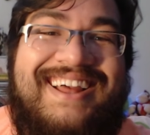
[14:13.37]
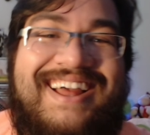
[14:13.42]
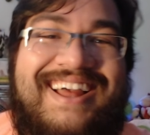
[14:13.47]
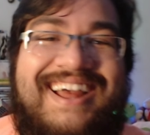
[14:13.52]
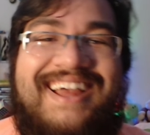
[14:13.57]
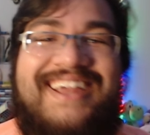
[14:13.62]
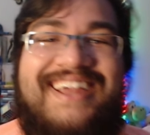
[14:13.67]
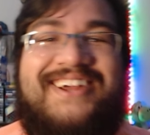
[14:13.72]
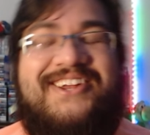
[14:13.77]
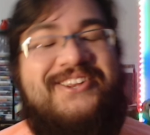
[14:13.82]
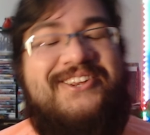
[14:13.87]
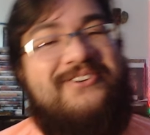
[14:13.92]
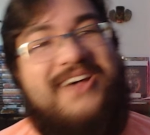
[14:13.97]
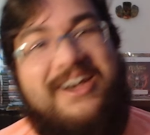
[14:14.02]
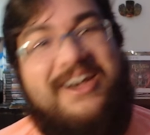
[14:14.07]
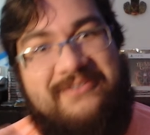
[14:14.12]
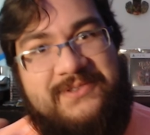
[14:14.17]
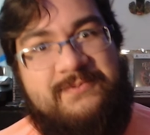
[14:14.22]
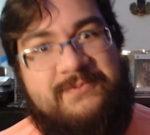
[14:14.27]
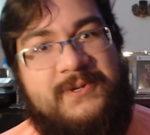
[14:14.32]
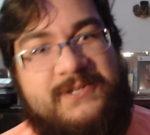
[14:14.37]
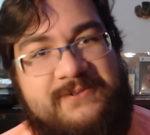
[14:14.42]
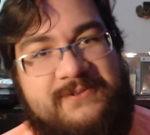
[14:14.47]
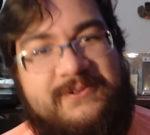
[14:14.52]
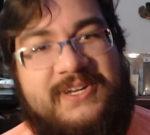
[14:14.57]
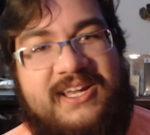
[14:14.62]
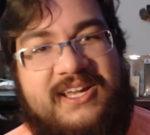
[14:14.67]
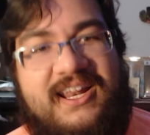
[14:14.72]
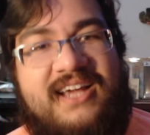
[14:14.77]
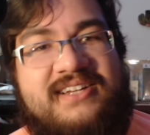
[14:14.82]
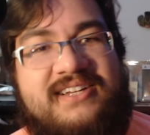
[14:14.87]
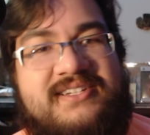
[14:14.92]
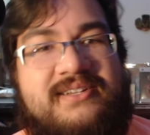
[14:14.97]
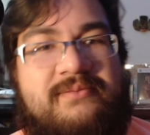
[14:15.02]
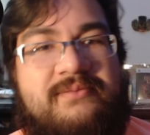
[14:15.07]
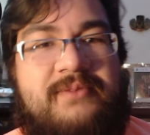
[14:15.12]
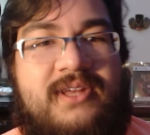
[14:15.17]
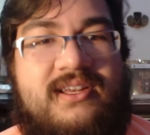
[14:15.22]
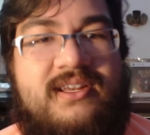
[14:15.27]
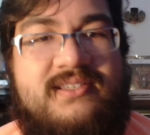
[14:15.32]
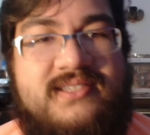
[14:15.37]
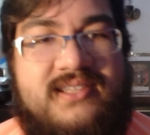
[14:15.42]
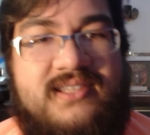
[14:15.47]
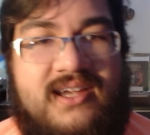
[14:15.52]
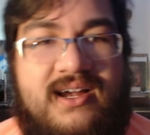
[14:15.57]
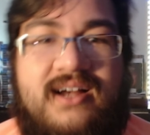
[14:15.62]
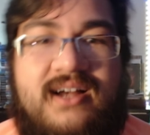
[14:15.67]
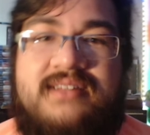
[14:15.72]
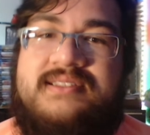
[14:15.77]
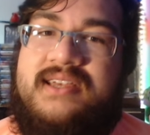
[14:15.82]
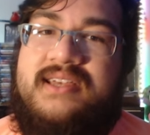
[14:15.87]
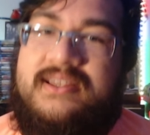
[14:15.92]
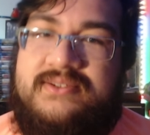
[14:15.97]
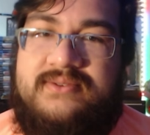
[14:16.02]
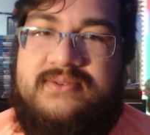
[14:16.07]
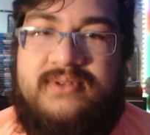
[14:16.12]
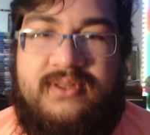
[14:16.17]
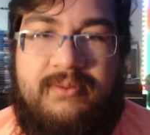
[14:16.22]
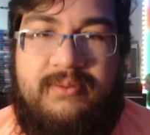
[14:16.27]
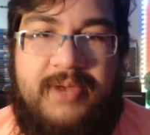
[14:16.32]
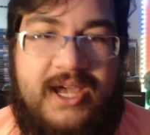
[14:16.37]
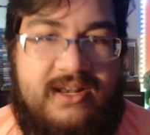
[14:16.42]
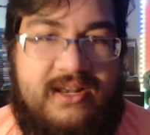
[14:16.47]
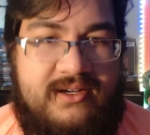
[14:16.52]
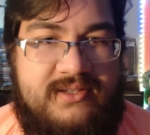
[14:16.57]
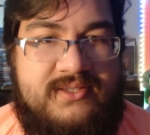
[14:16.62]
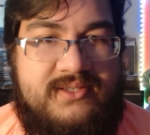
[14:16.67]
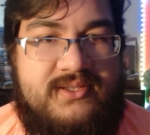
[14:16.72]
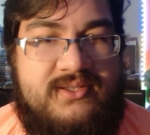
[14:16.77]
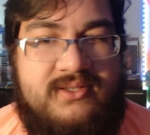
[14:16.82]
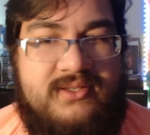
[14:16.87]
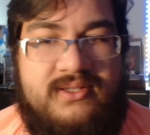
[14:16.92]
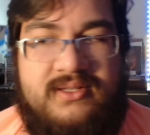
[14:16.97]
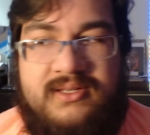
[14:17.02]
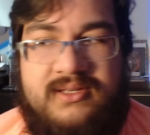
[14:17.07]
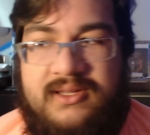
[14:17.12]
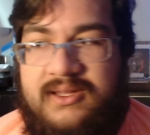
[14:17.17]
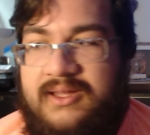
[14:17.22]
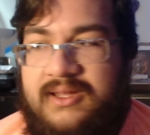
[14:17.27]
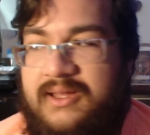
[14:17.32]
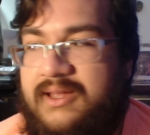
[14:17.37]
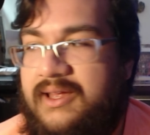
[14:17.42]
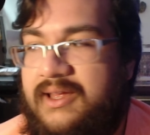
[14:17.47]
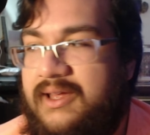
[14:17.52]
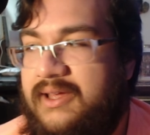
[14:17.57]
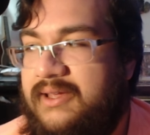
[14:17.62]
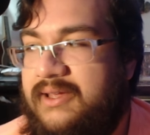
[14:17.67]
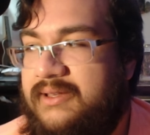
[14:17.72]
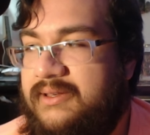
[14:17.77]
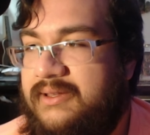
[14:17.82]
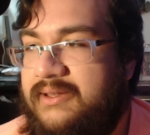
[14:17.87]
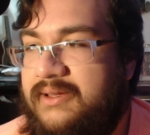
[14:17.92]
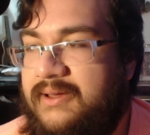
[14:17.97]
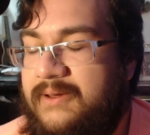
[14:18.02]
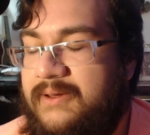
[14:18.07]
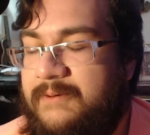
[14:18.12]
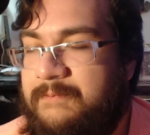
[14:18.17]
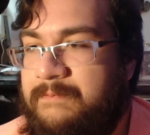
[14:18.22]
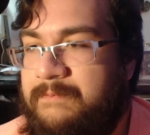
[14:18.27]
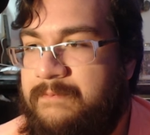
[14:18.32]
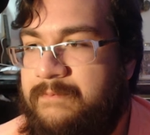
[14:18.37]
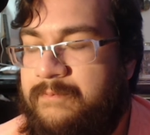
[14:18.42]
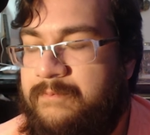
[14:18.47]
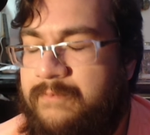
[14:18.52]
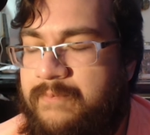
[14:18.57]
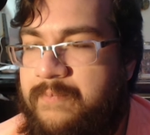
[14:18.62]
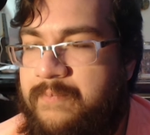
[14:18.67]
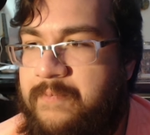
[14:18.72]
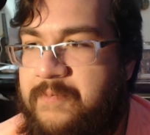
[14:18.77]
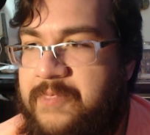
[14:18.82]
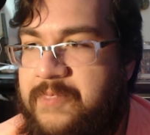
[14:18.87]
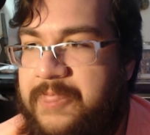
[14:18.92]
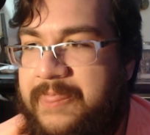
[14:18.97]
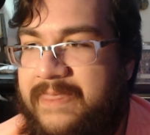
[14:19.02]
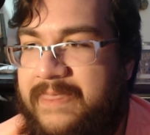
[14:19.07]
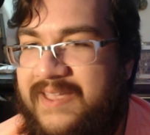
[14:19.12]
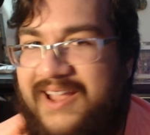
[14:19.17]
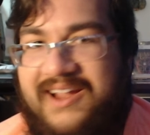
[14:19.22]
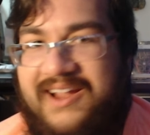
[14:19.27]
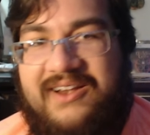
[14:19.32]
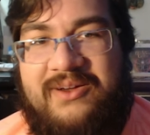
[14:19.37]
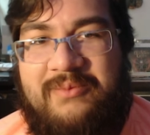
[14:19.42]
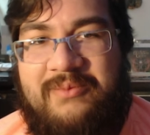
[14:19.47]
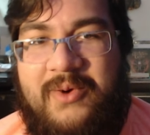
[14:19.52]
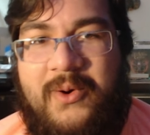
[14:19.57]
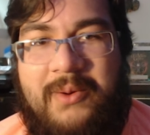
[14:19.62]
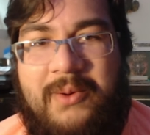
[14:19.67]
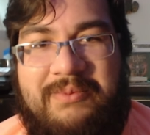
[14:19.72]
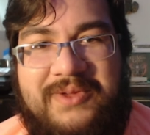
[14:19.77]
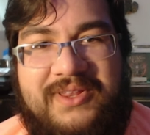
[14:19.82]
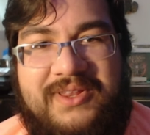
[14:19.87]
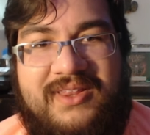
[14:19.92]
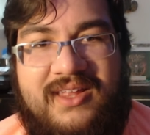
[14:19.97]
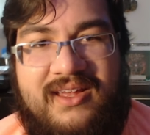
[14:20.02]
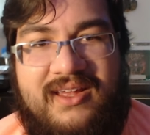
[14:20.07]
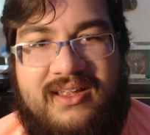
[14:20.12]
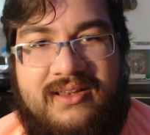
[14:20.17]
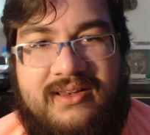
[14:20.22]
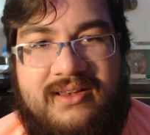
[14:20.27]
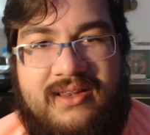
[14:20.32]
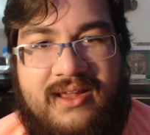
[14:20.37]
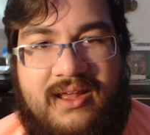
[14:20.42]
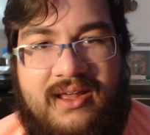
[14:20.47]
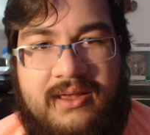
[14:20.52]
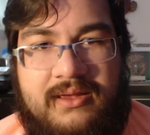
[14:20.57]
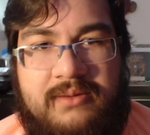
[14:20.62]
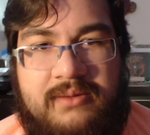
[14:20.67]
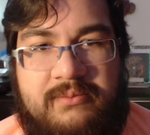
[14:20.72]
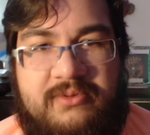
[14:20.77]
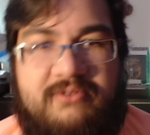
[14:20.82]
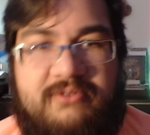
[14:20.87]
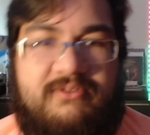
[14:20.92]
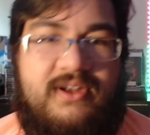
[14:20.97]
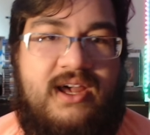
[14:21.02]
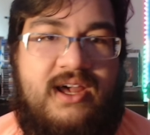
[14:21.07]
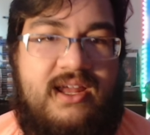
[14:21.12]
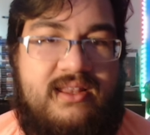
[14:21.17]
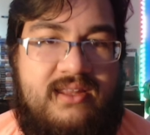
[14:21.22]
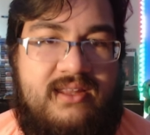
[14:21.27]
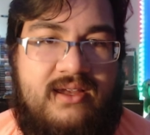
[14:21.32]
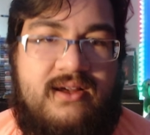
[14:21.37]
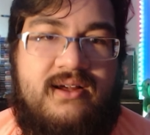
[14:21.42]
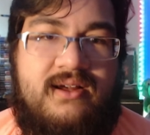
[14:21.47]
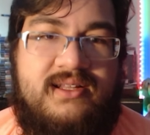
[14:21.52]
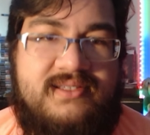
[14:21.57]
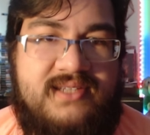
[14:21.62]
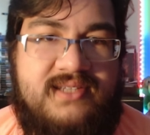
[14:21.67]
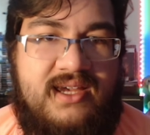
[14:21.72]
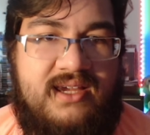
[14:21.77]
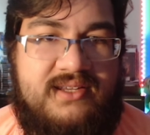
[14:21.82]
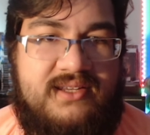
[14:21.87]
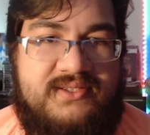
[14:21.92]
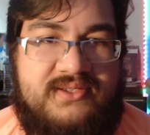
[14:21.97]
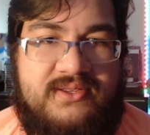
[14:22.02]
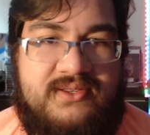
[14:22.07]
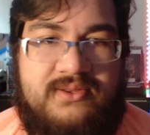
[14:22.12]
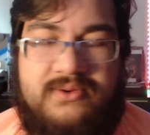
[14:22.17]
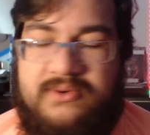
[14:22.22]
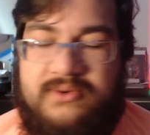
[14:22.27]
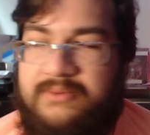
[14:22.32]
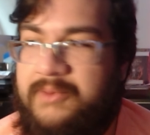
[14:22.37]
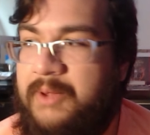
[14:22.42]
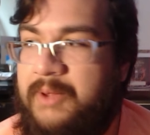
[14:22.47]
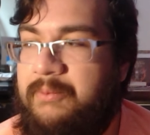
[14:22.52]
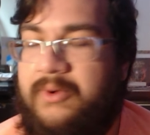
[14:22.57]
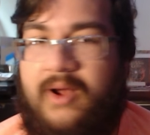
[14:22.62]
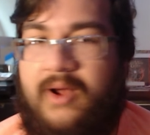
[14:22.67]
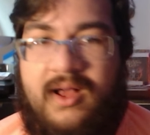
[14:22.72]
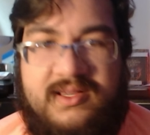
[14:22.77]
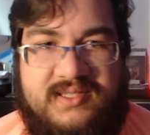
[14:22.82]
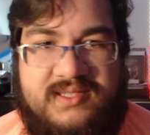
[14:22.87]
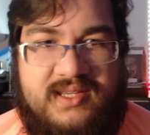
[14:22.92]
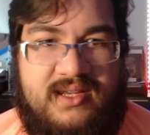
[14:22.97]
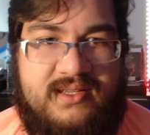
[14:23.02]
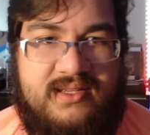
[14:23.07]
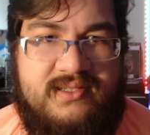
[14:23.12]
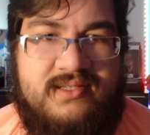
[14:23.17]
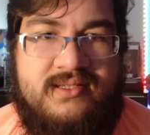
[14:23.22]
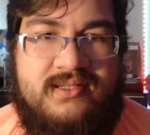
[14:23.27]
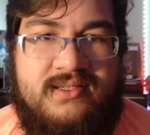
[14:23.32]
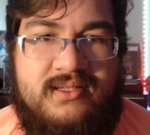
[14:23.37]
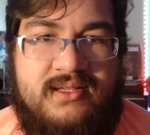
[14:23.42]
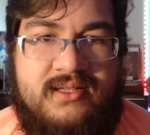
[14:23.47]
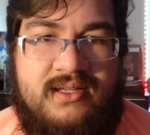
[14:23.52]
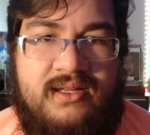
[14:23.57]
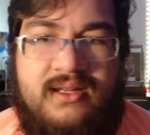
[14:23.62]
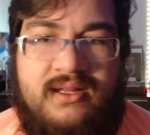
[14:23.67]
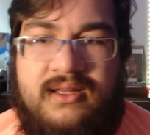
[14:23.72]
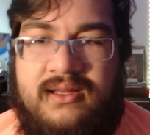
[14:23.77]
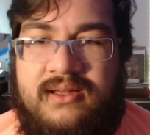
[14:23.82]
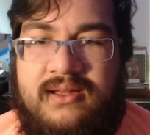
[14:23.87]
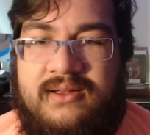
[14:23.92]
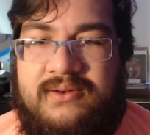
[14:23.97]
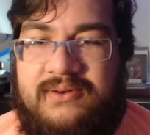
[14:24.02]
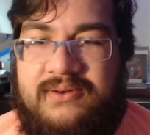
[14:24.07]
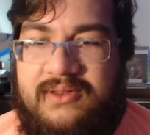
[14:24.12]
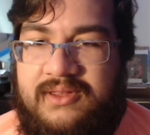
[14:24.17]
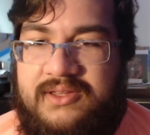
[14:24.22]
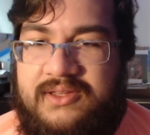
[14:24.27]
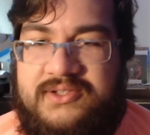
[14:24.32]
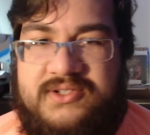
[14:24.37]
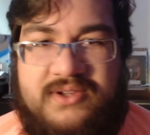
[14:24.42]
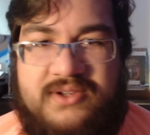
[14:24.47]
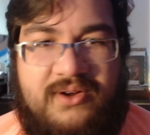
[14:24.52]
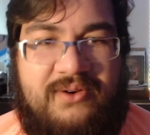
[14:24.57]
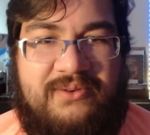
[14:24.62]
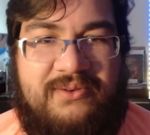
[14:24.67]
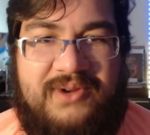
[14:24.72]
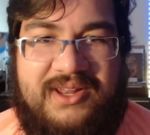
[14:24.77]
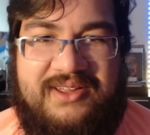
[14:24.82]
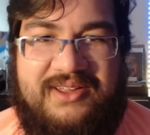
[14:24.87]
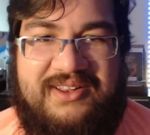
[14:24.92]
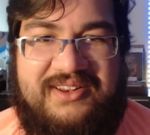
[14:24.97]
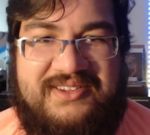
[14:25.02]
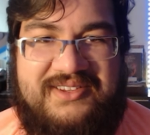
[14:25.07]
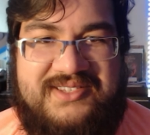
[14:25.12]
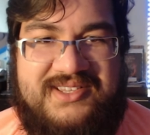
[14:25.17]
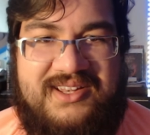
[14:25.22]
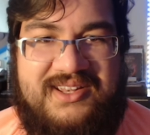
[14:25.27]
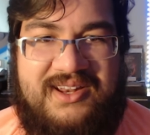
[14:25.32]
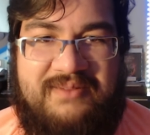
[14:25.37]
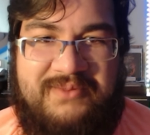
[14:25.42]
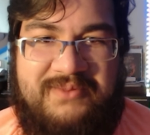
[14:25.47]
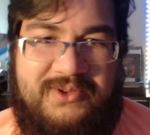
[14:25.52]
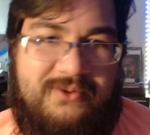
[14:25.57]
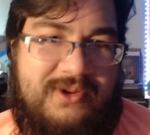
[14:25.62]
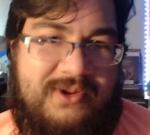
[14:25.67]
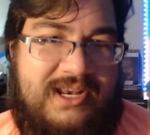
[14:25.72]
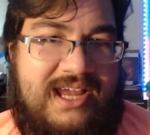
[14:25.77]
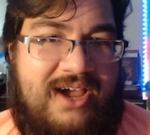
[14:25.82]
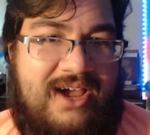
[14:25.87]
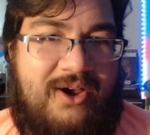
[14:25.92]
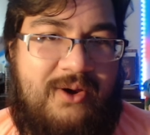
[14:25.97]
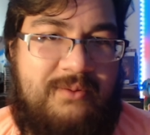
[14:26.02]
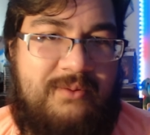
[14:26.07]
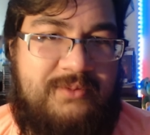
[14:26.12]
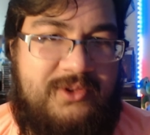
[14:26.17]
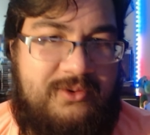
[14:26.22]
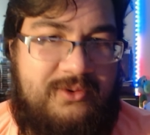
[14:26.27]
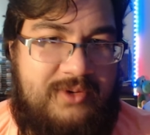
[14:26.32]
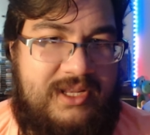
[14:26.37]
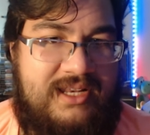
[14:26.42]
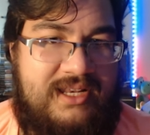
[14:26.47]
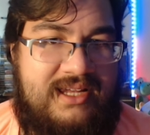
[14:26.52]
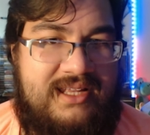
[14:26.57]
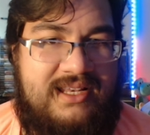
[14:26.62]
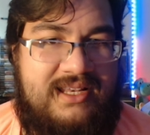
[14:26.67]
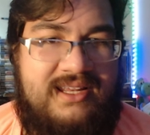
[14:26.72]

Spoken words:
Yeah, you don't have as much of a connection because the context really matters. And here I'm hoping that I can provide the context through my process, really show what it is that I'm doing, how I'm doing it.